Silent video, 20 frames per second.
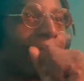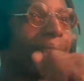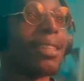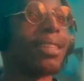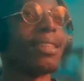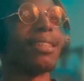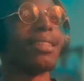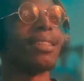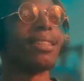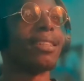
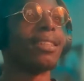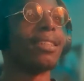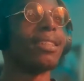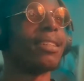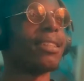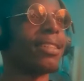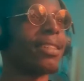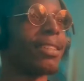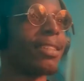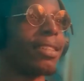time.
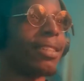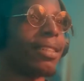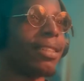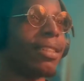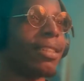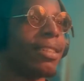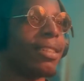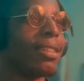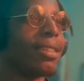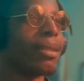
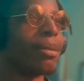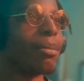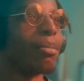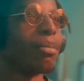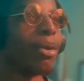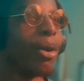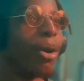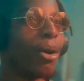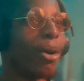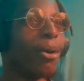
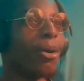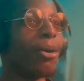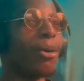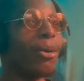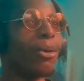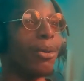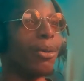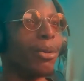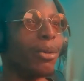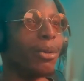
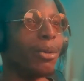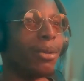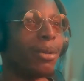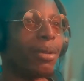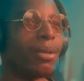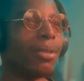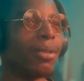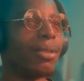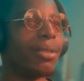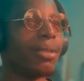Whoa!
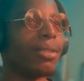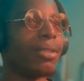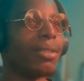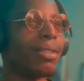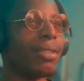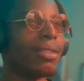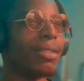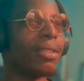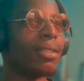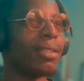
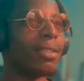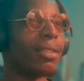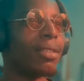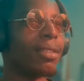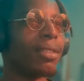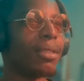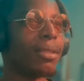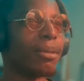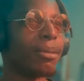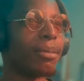Only
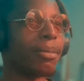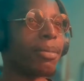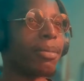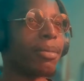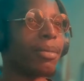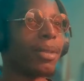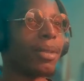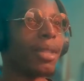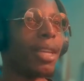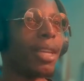the
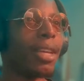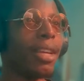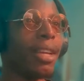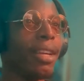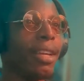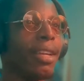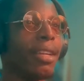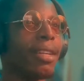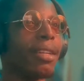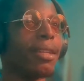best are
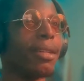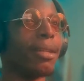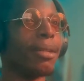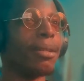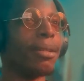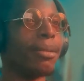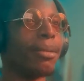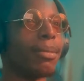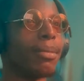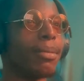King. to
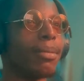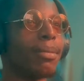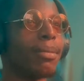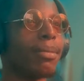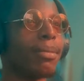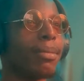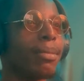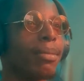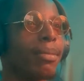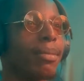compete
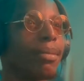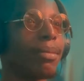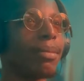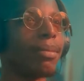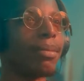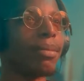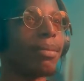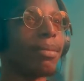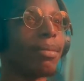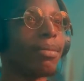
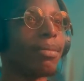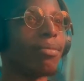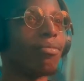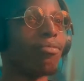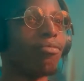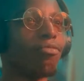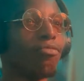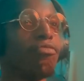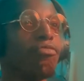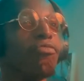in the
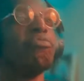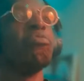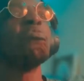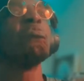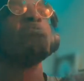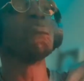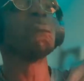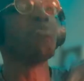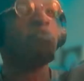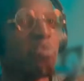King
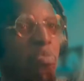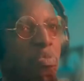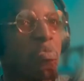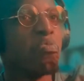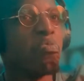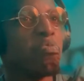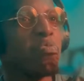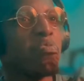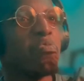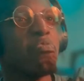of
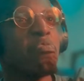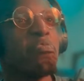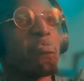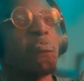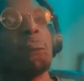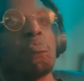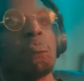Iron Fist